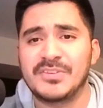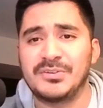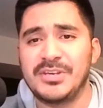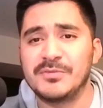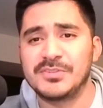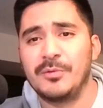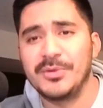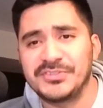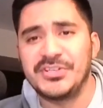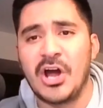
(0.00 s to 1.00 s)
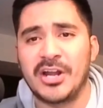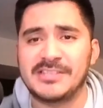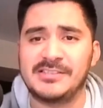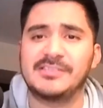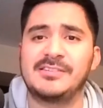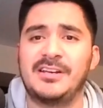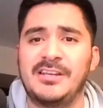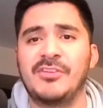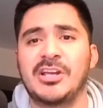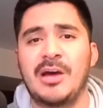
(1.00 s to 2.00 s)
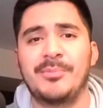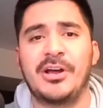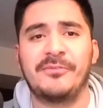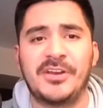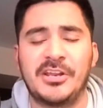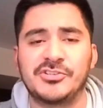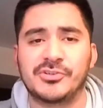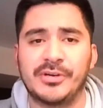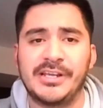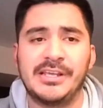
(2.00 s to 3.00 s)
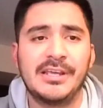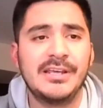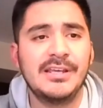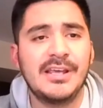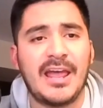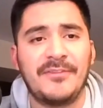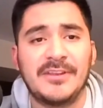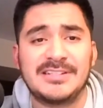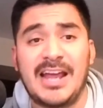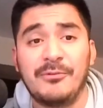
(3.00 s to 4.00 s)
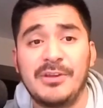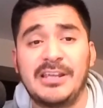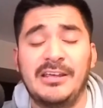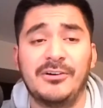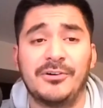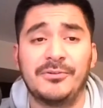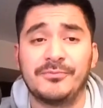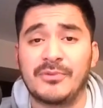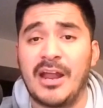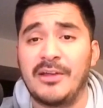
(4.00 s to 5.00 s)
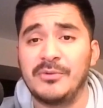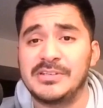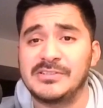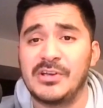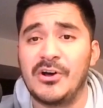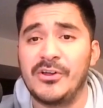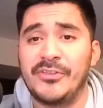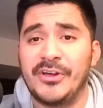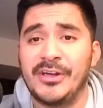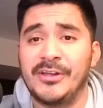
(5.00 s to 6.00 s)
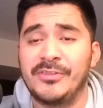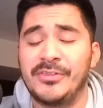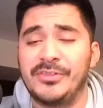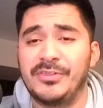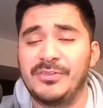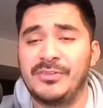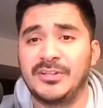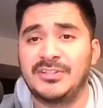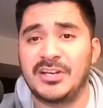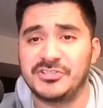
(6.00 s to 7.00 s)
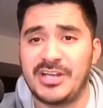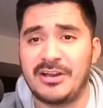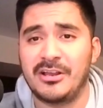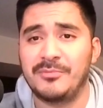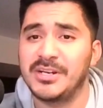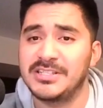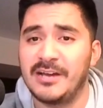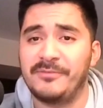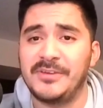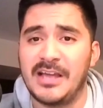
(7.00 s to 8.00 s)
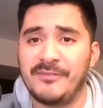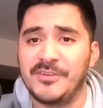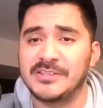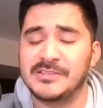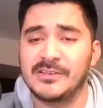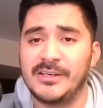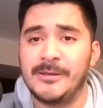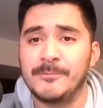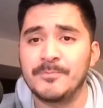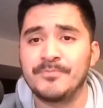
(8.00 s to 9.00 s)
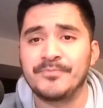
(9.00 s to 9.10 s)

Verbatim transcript: So he was almost non existent, even coming off an injury. And then Tyreek Hill, right? We saw the the touchdown on McDuffie, obviously.